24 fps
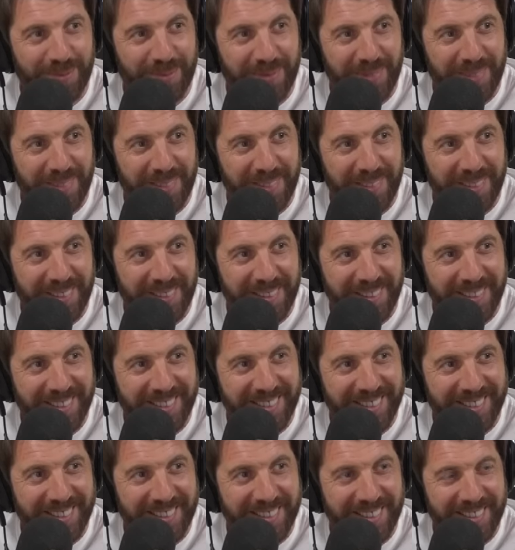
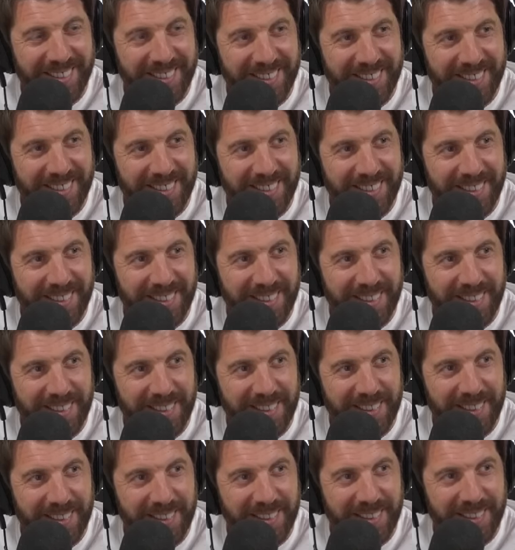
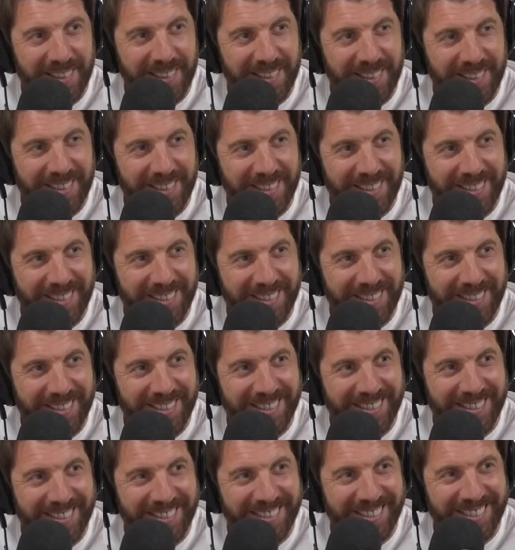
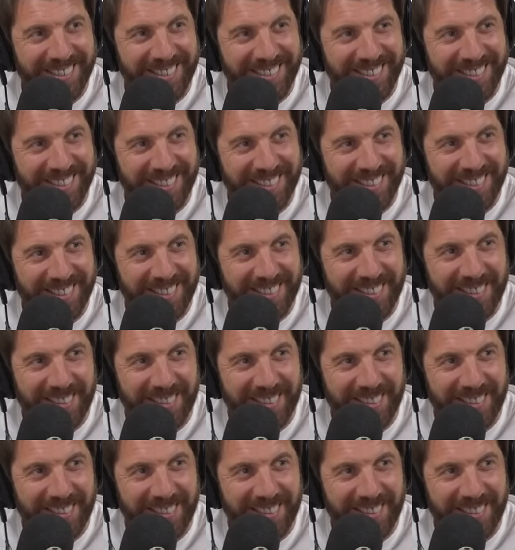The person shown says nothing.